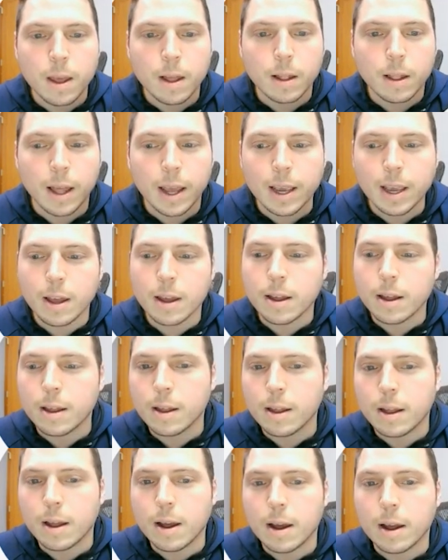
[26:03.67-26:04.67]
Like
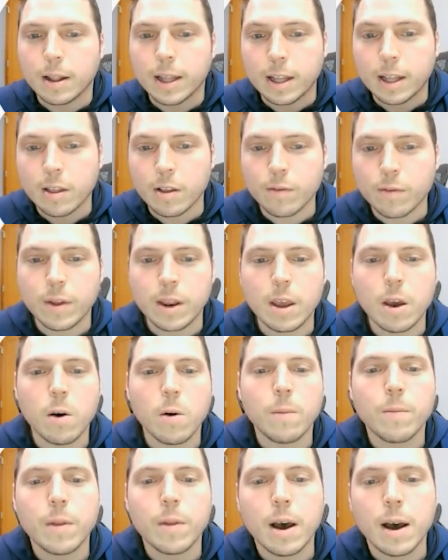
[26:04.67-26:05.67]
this
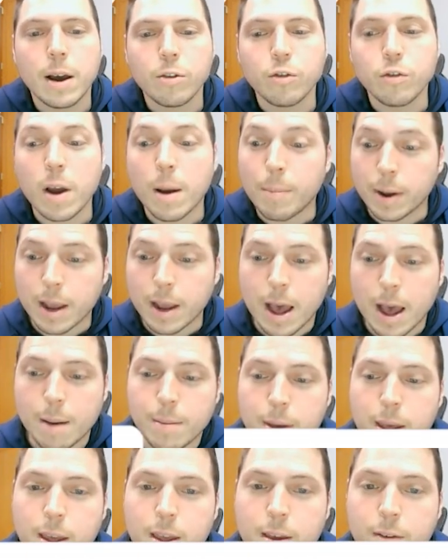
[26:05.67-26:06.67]
video, drop a
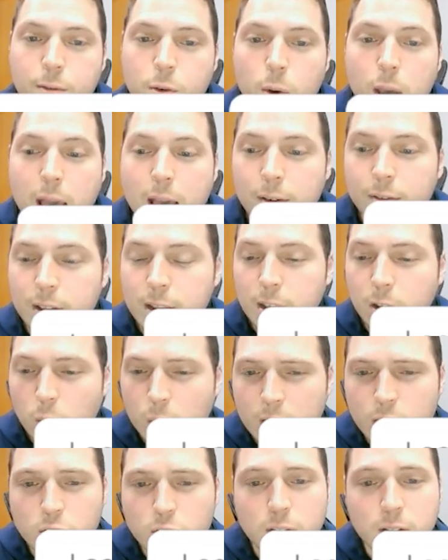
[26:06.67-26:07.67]
comment if you have any
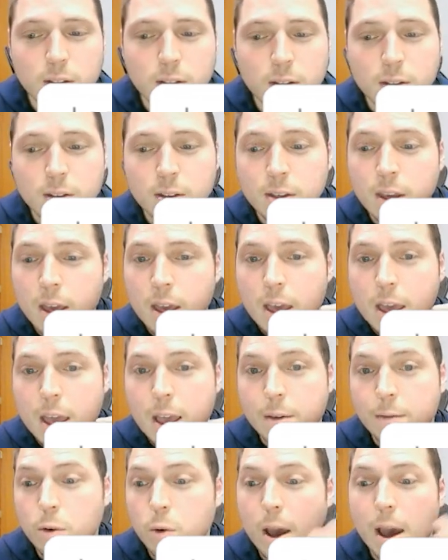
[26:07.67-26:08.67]
questions.
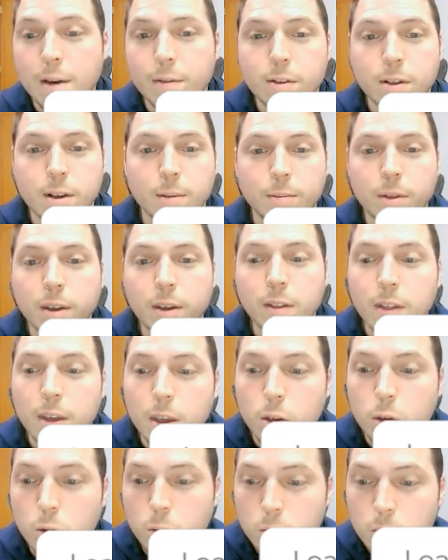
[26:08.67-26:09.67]
If you have something that
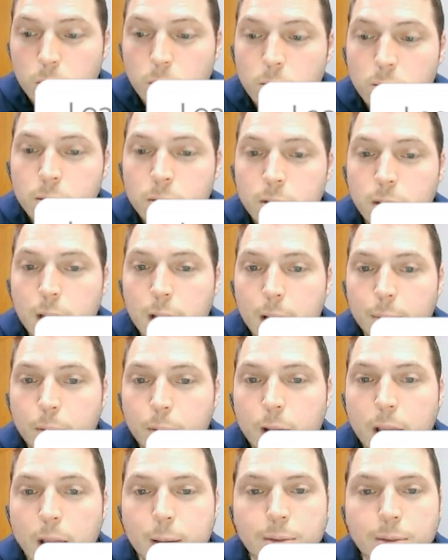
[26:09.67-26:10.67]
you use,
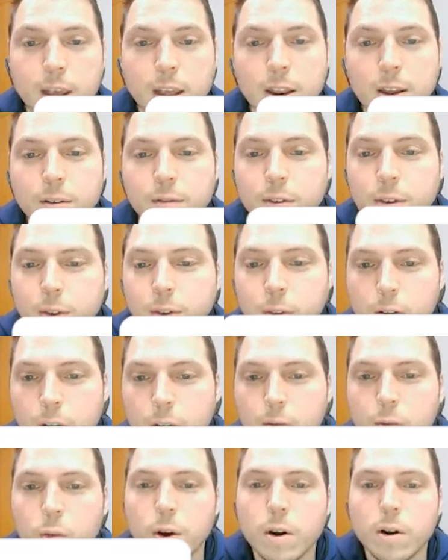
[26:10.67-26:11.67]
perhaps any of these
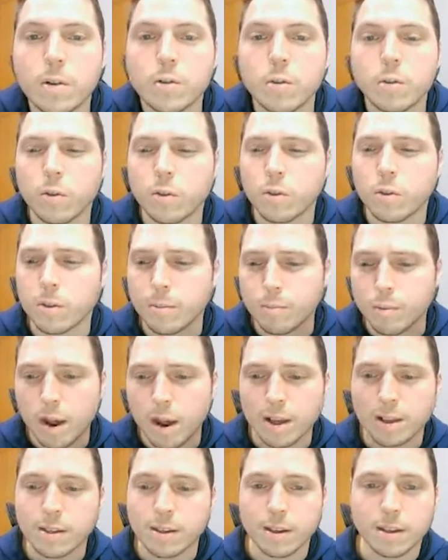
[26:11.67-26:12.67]
softwares, or there's a
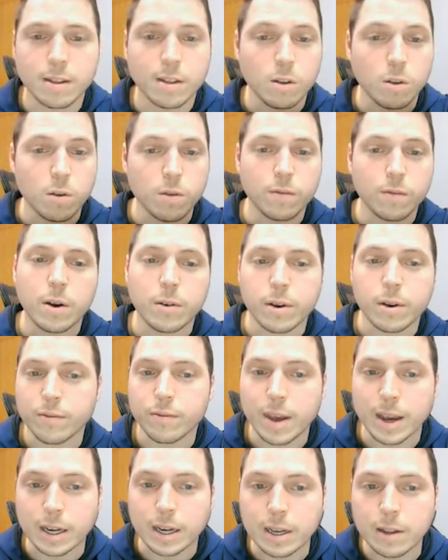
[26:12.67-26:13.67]
process that you found
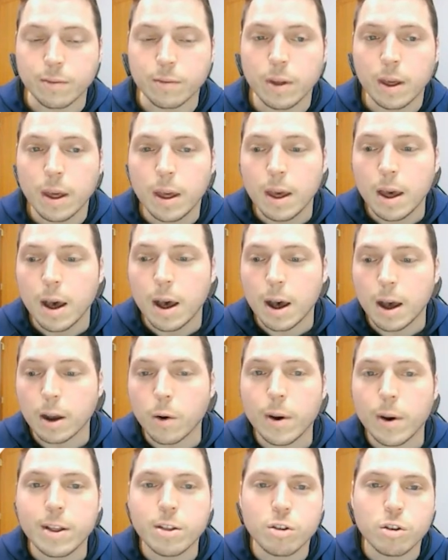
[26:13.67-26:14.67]
effective,
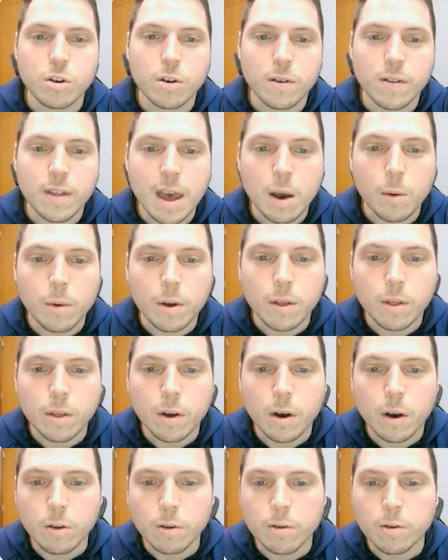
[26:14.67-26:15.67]
go ahead and share that with
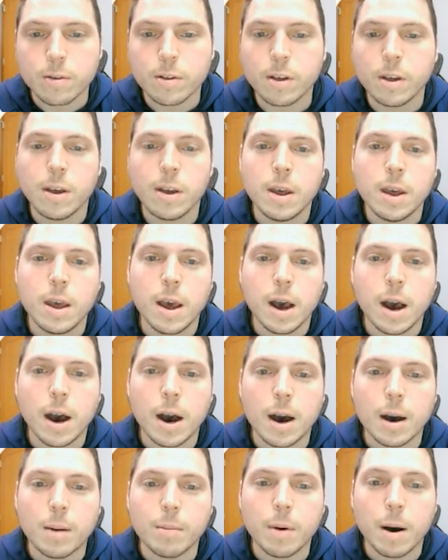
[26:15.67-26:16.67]
others.
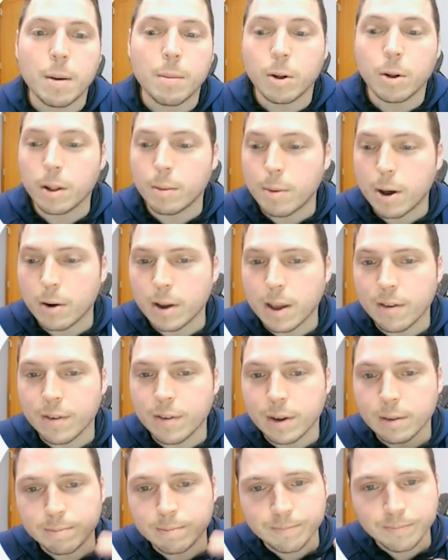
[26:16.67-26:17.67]
I'm all about
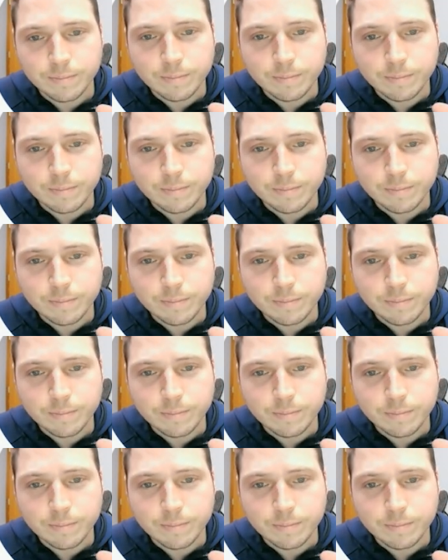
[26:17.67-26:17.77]
giving.